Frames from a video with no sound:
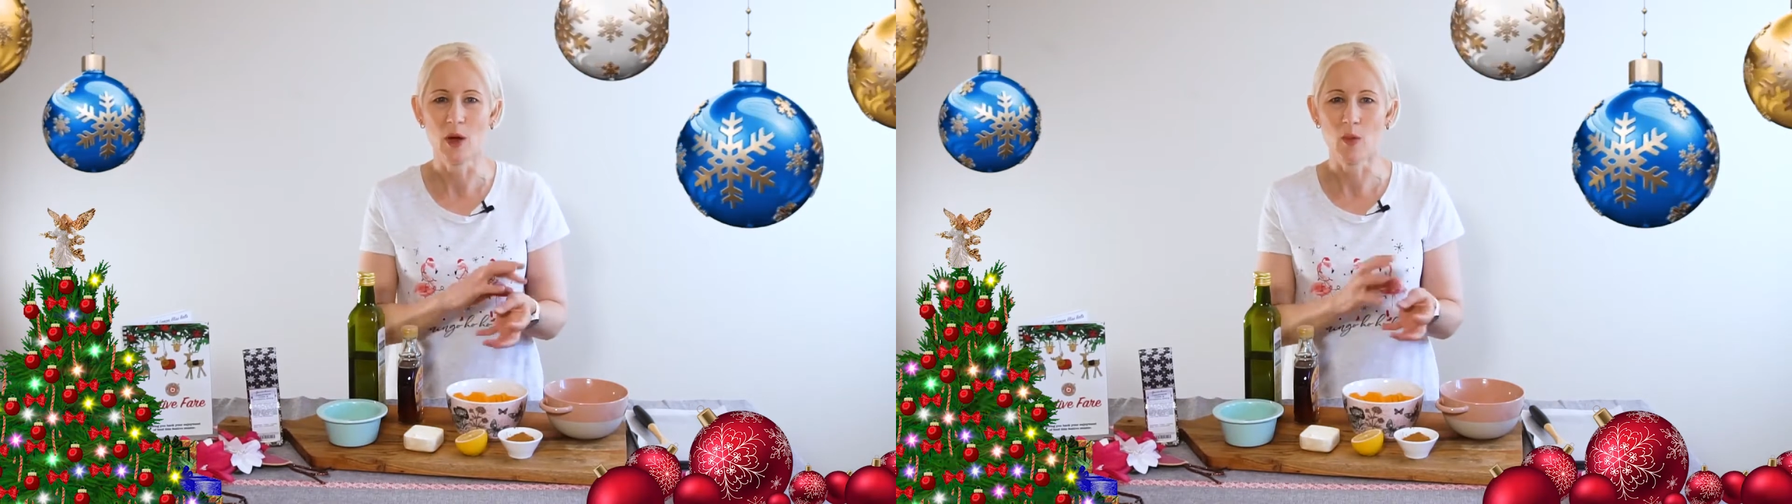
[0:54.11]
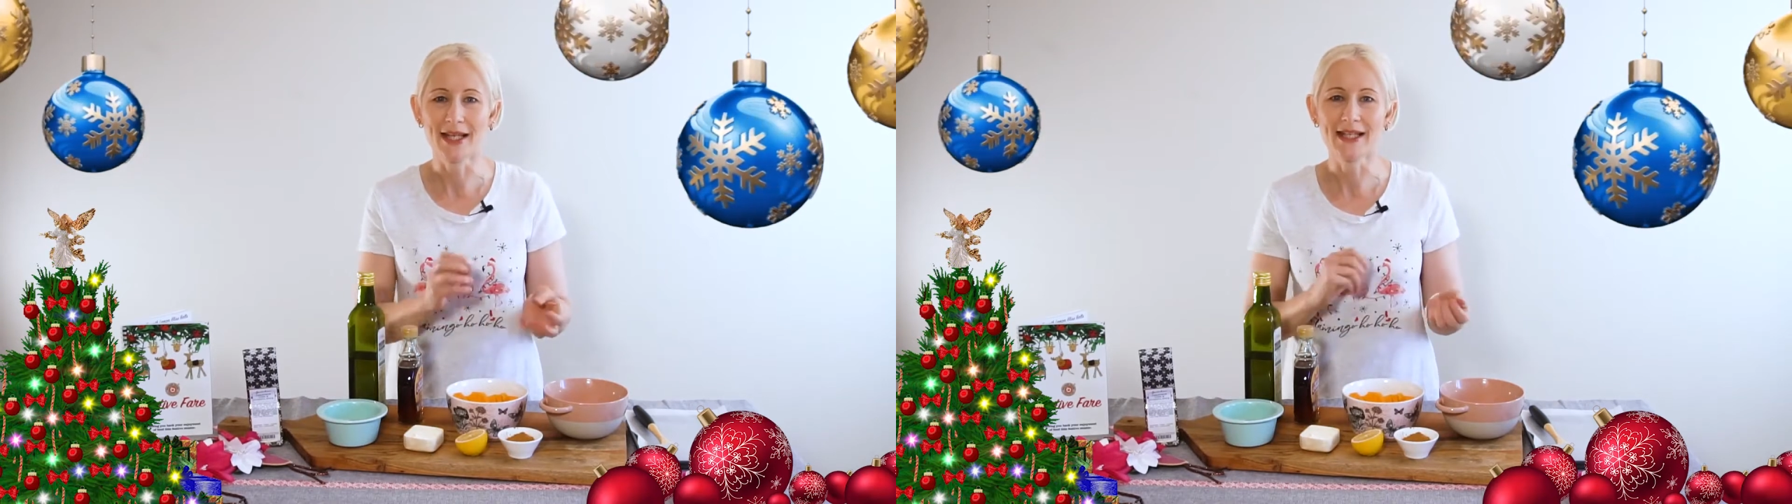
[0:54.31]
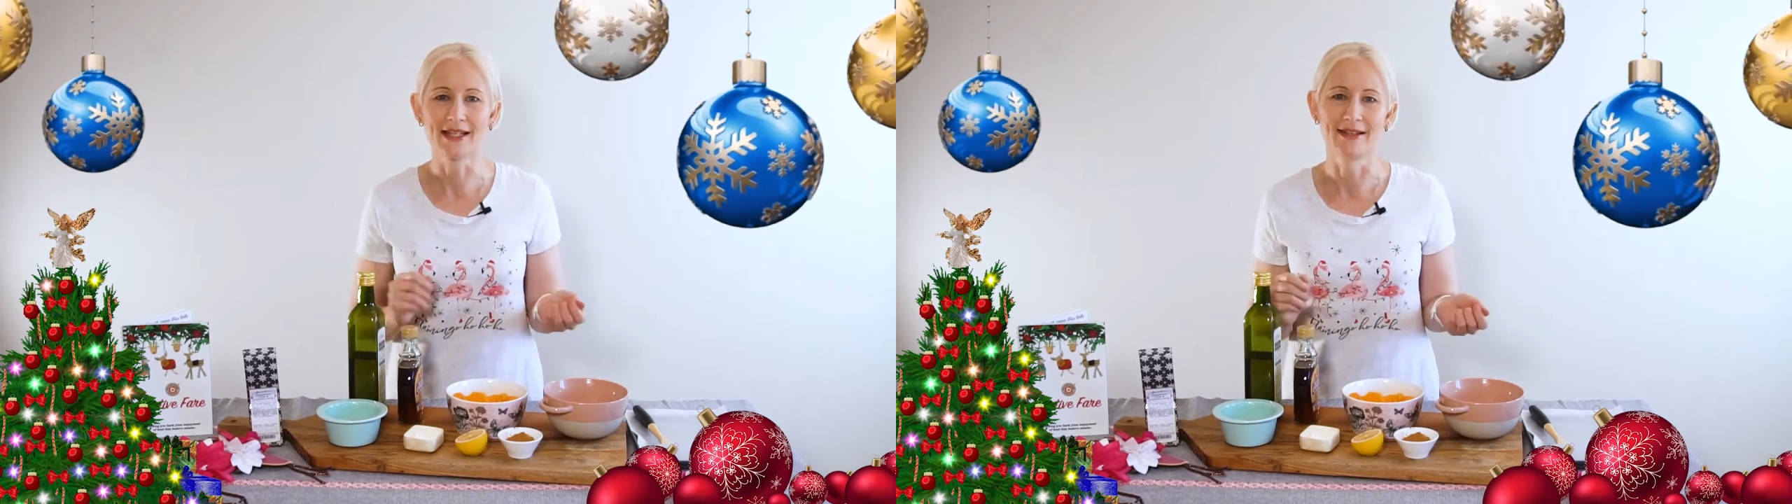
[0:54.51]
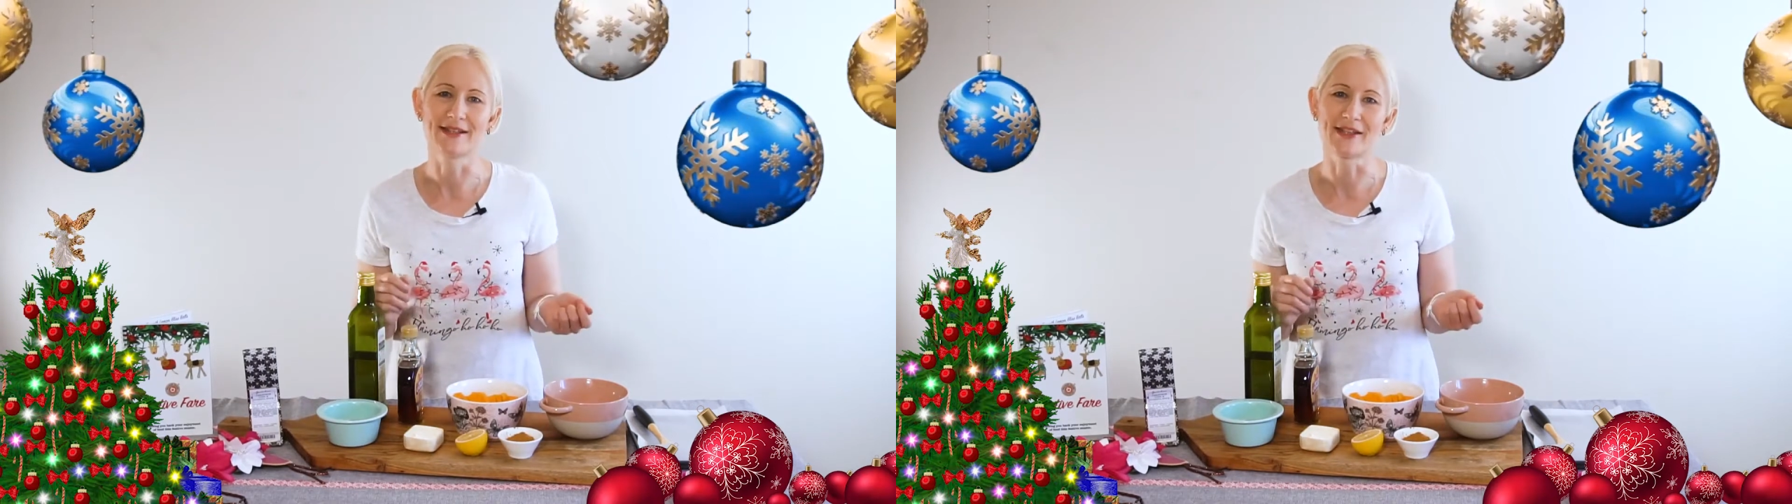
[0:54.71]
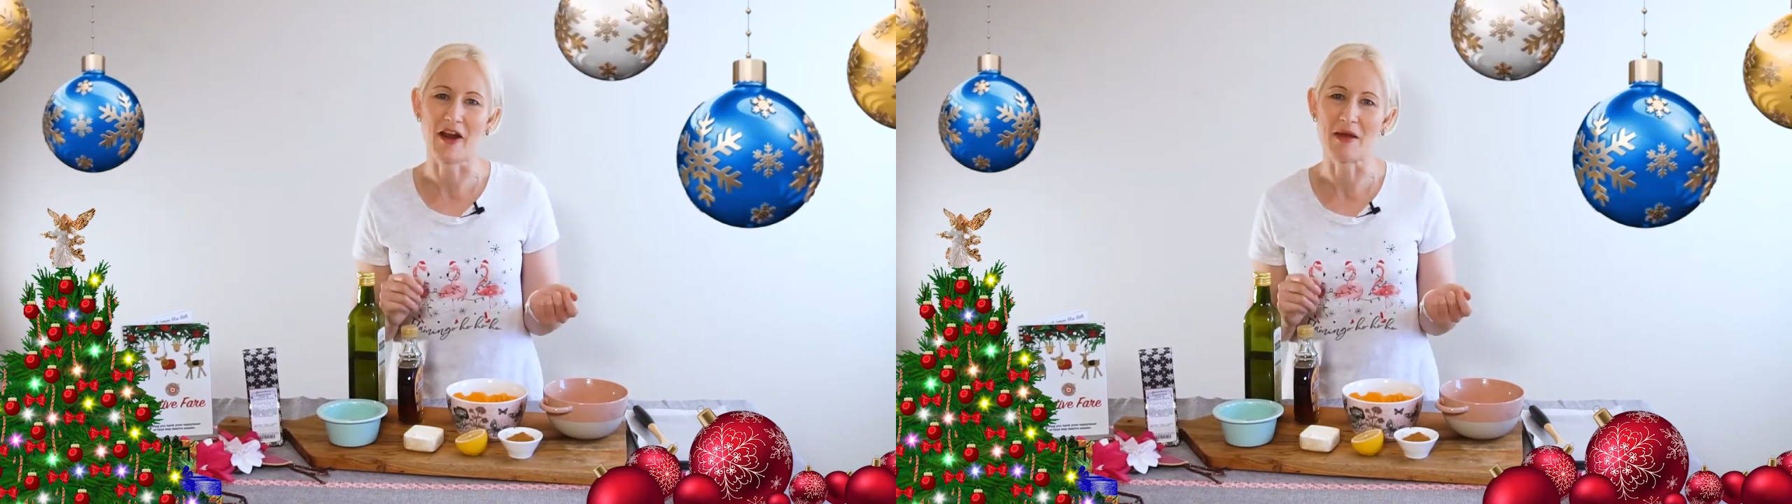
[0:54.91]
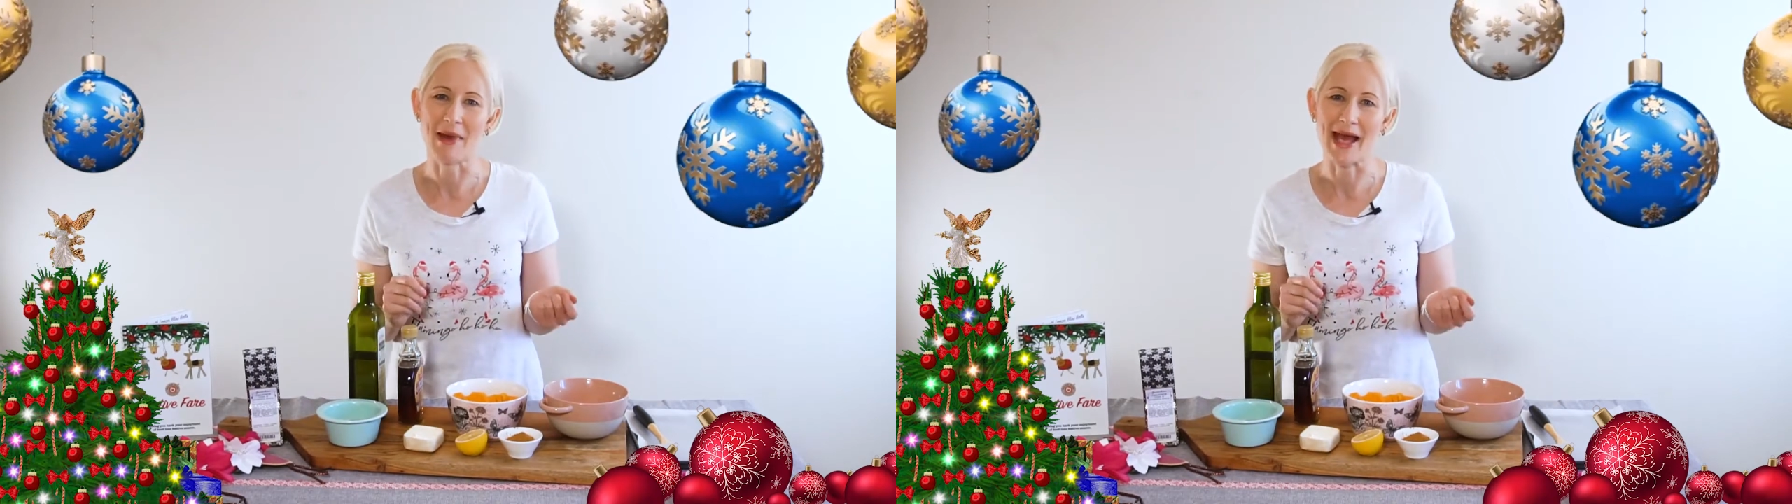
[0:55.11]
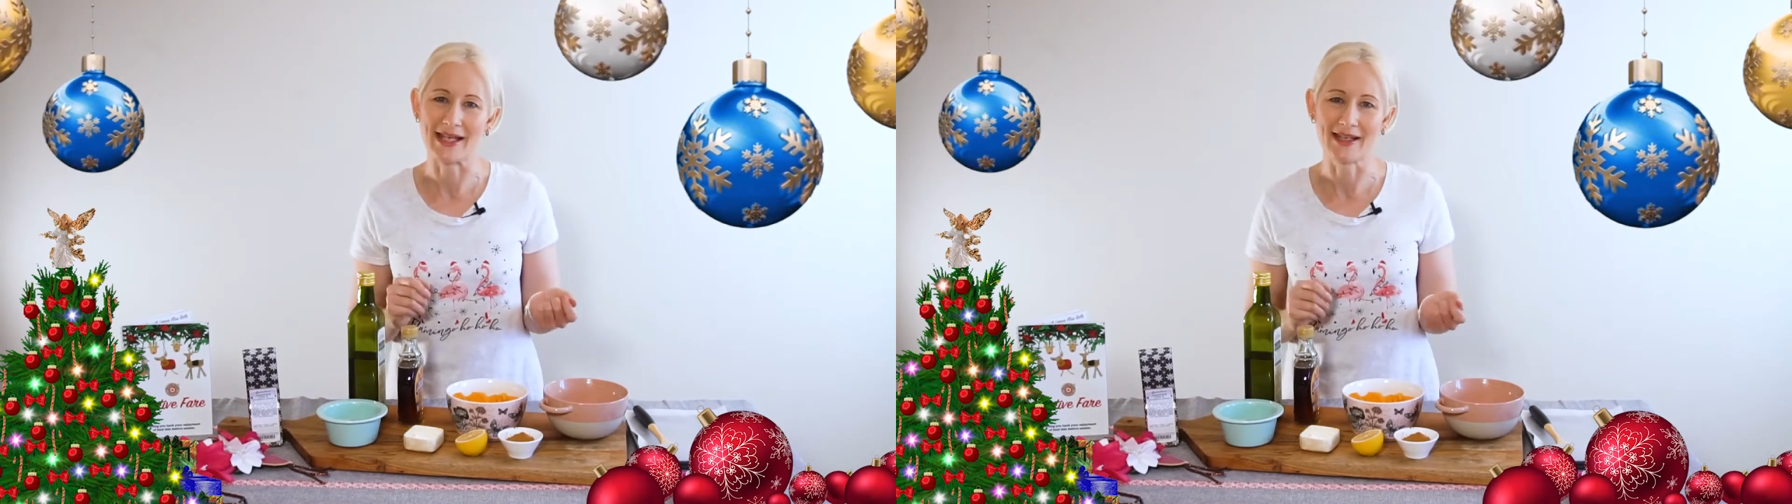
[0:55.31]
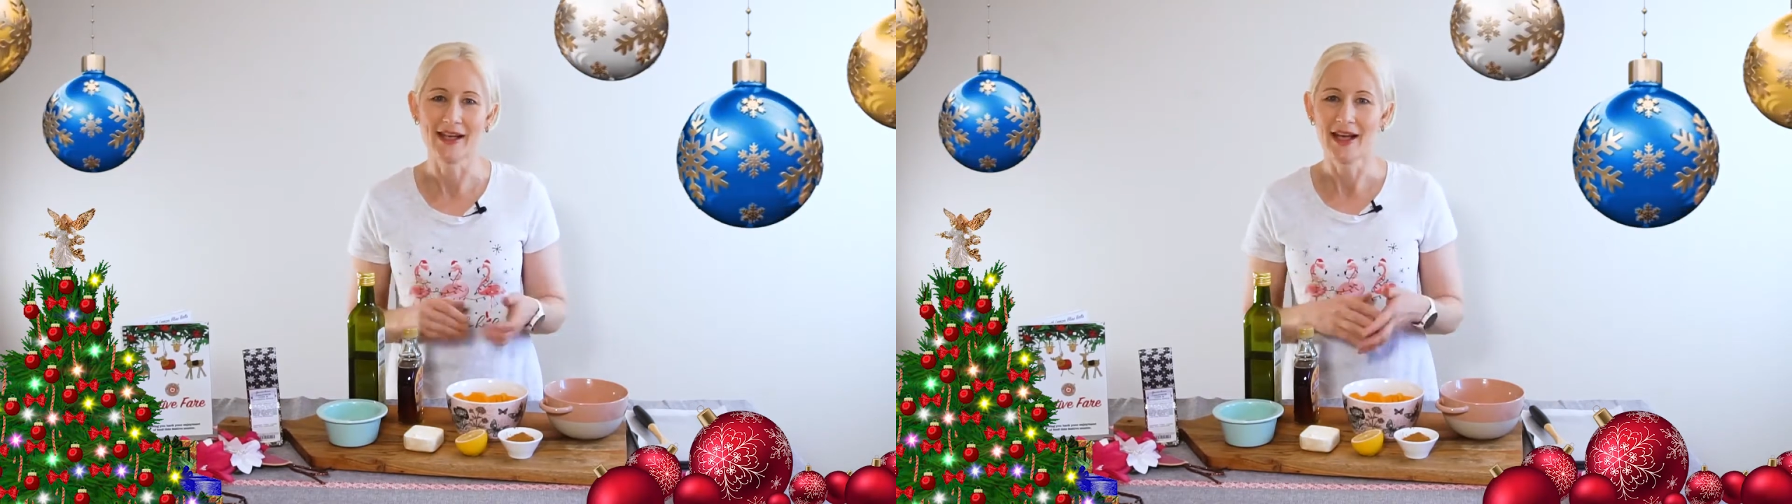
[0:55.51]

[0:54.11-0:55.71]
Wellingtons that I made.